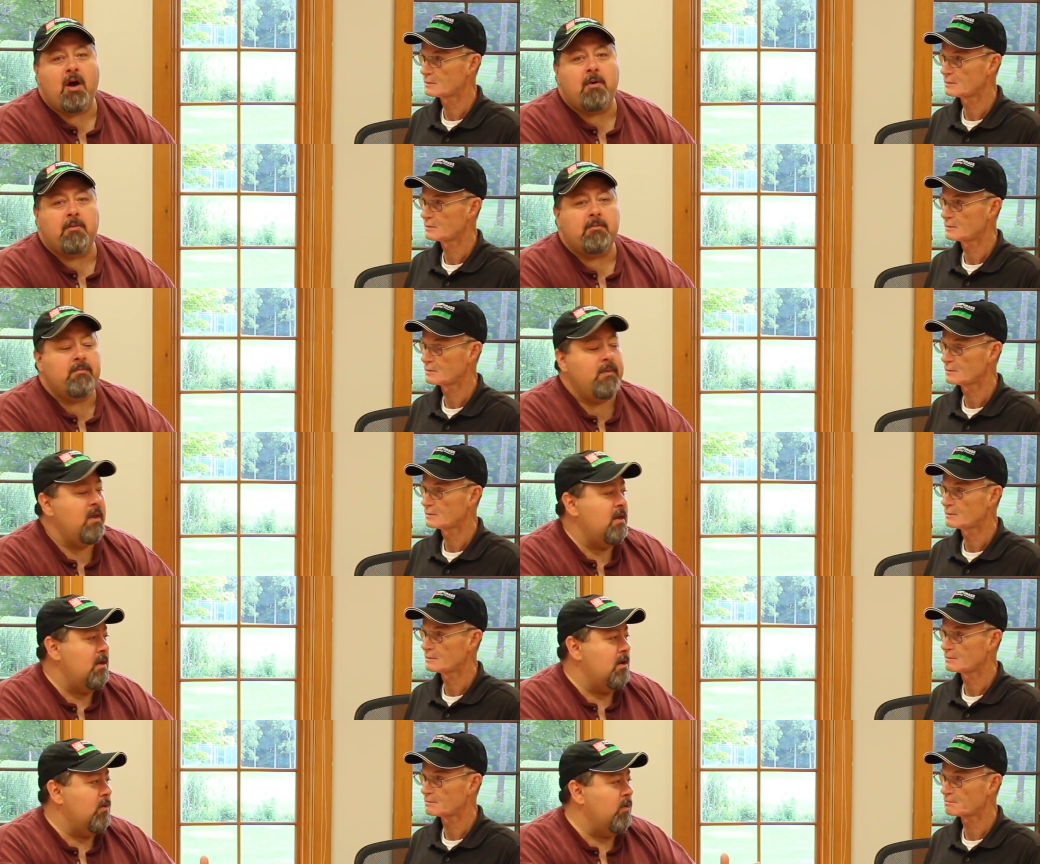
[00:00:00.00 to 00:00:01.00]
Speaker 1: problem.
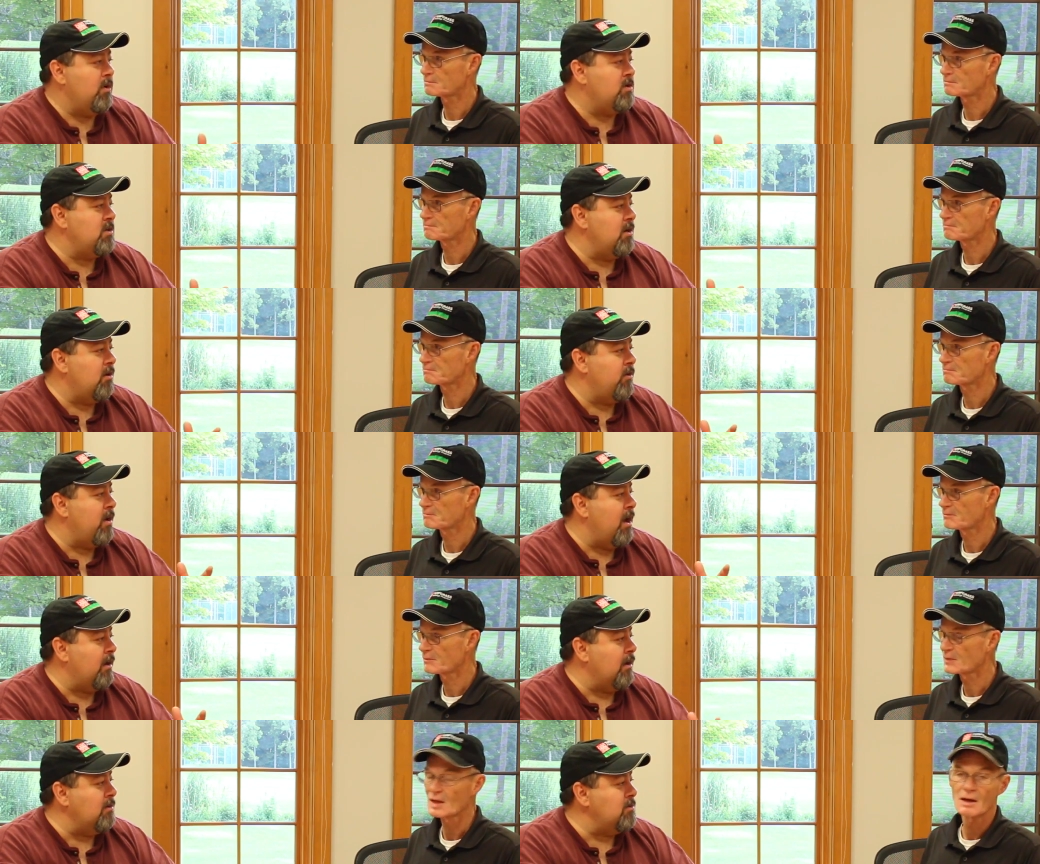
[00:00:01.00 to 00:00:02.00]
What are you seeing on the
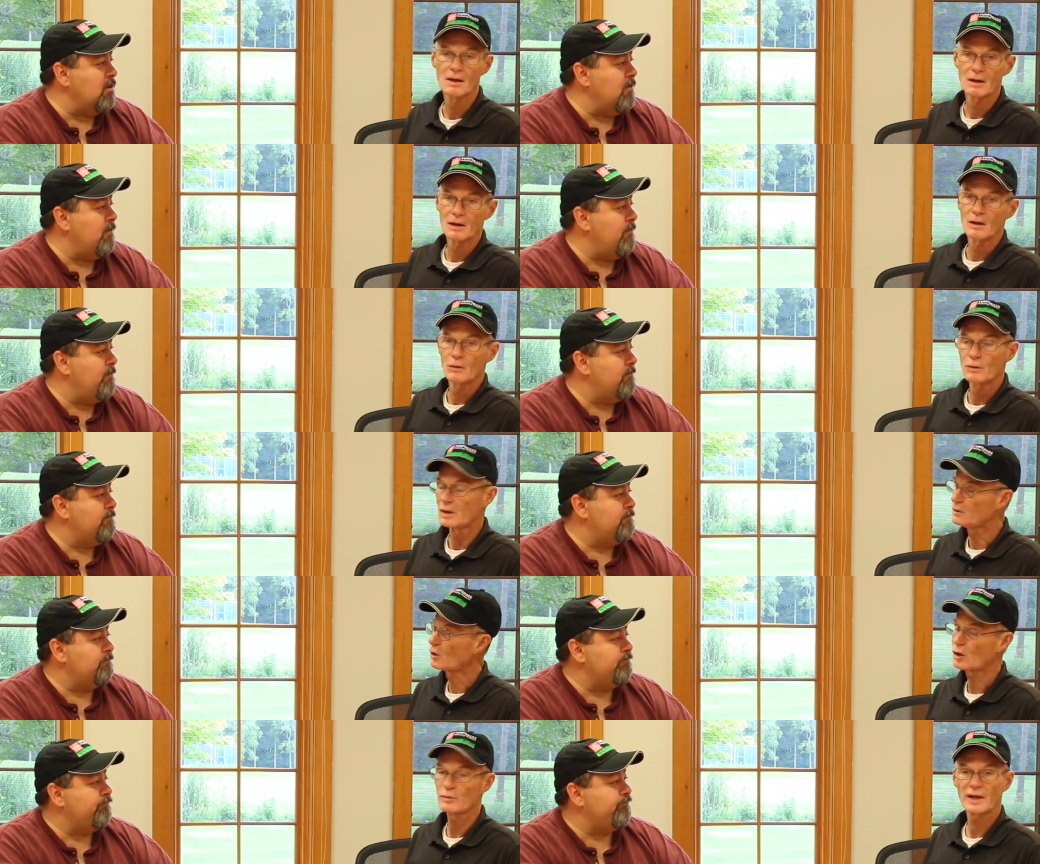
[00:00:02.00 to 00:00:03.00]
high cut, Joe?
Speaker 2: Well,
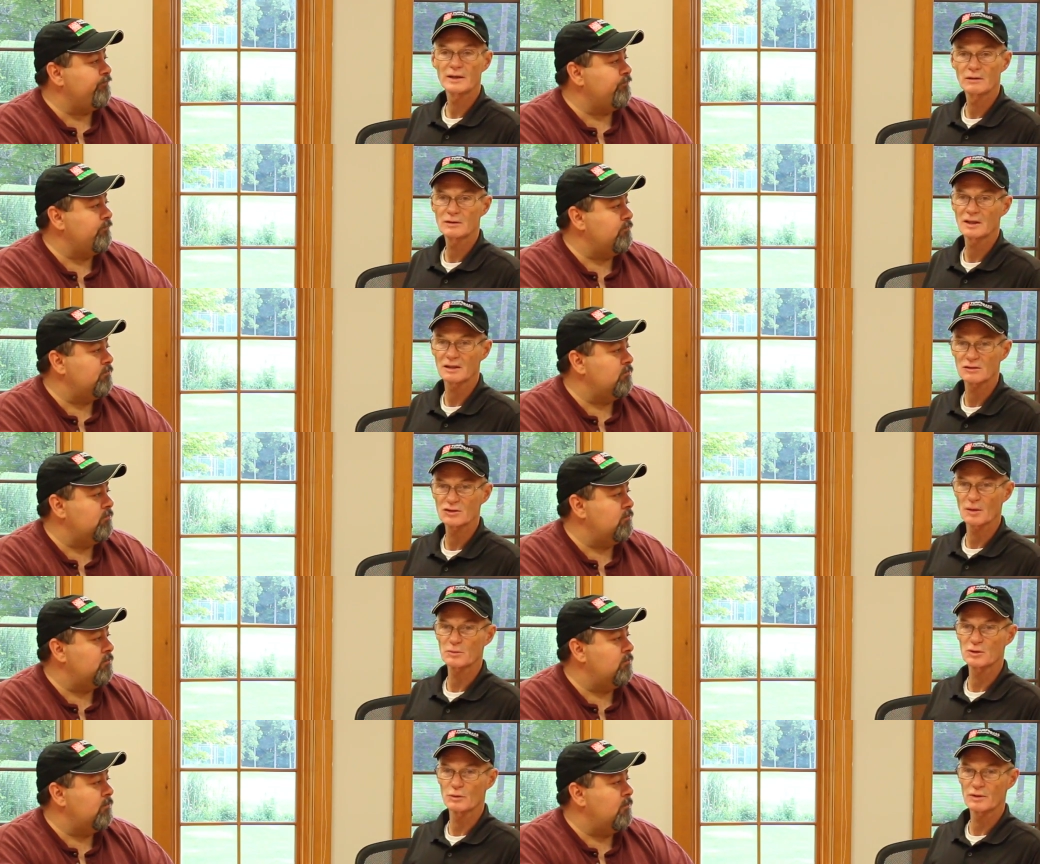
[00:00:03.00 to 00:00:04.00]
normally I don't take
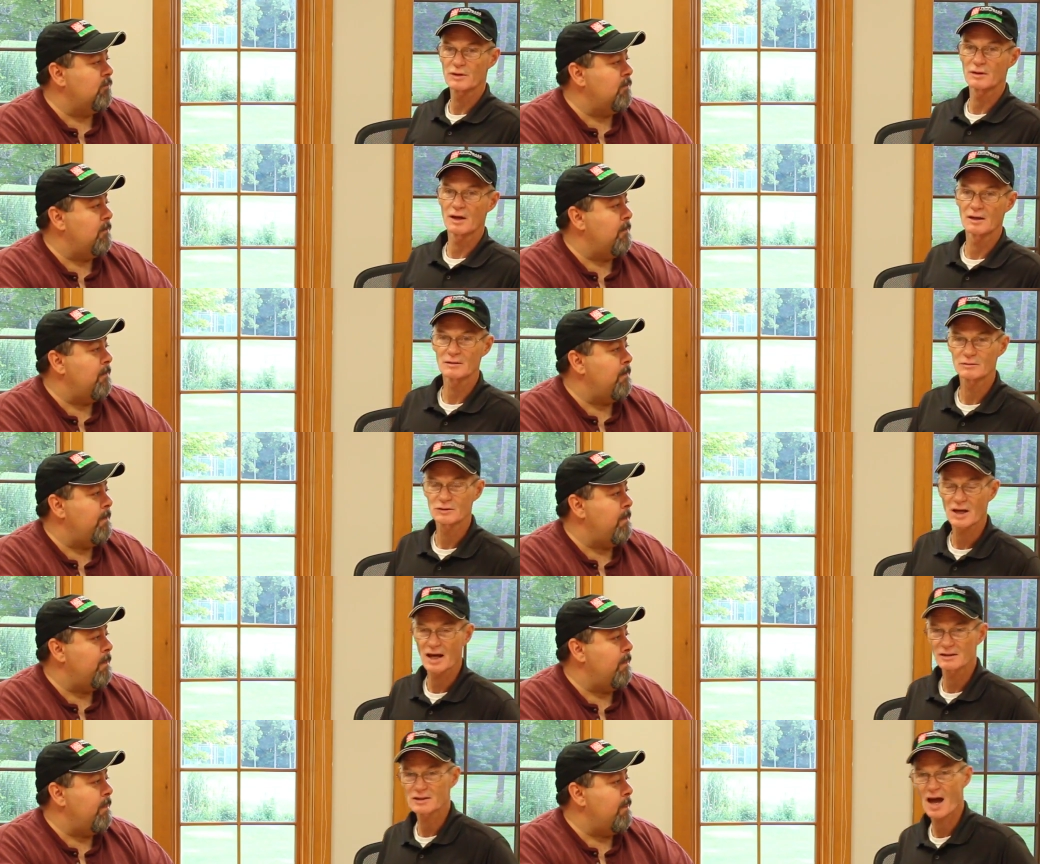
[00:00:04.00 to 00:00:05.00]
exception with uh,
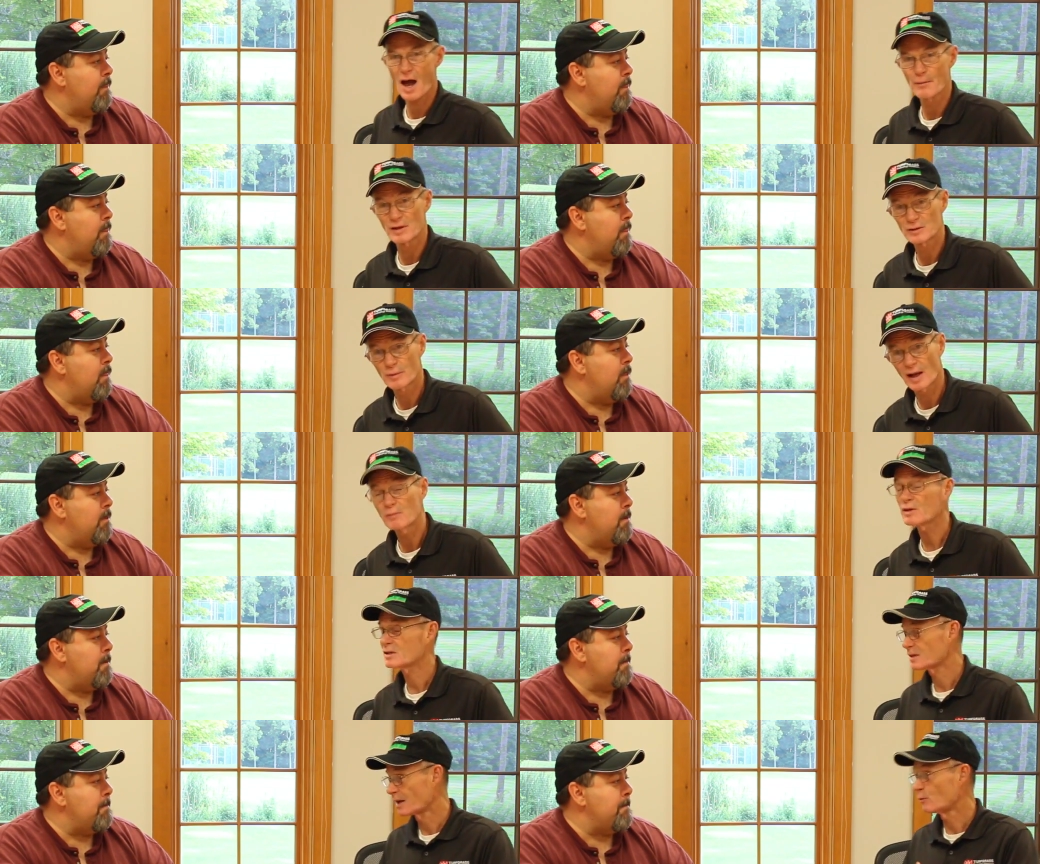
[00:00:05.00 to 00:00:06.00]
Todd's comments, but I'm
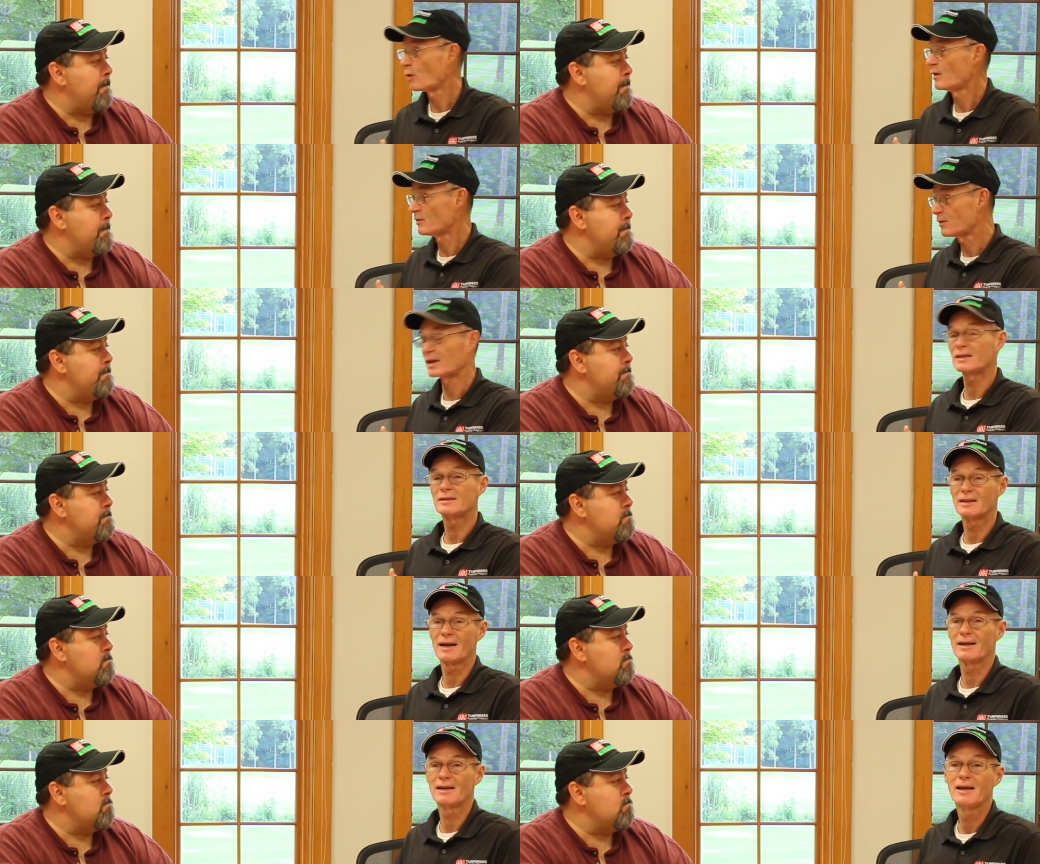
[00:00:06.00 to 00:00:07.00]
going to say one thing
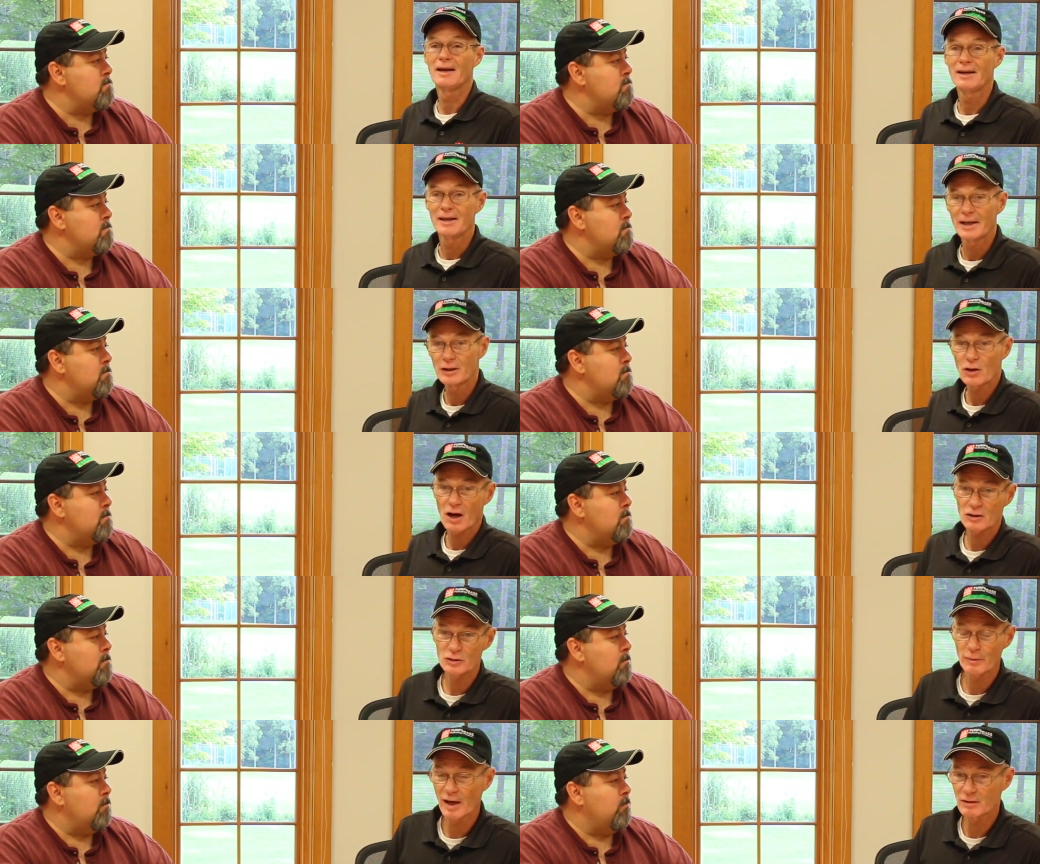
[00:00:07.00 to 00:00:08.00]
today. He
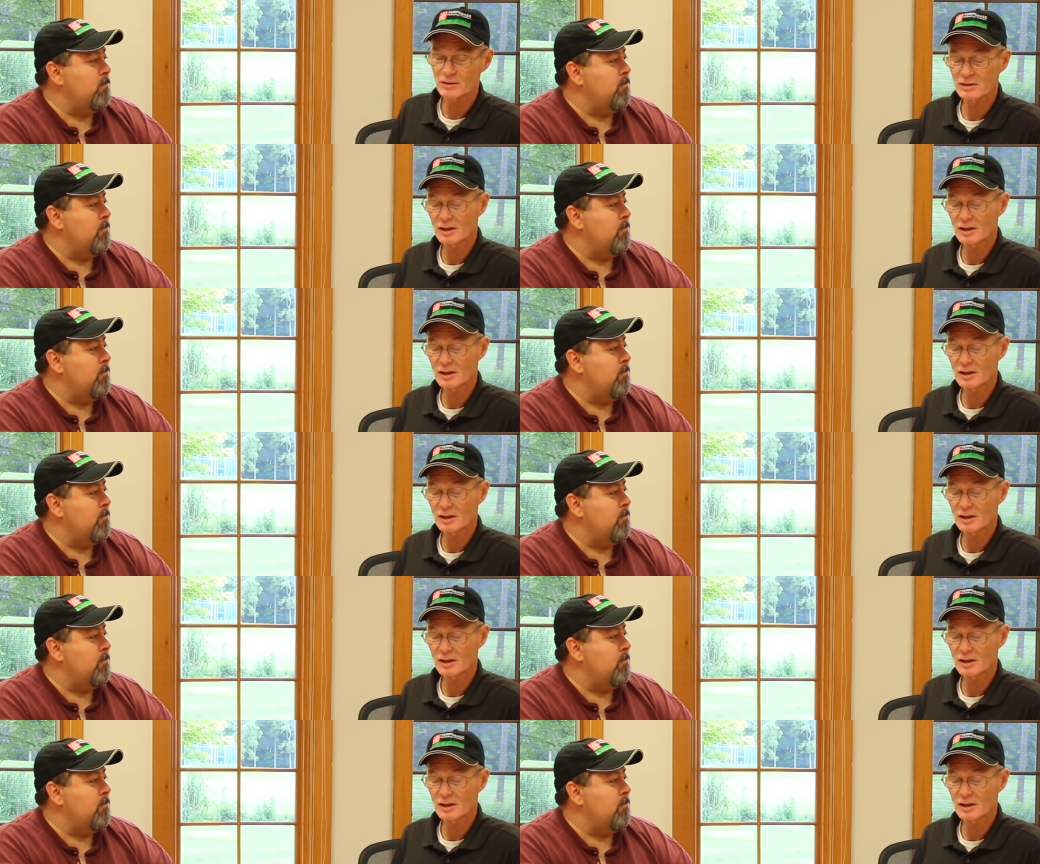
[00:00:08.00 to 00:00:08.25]
talks about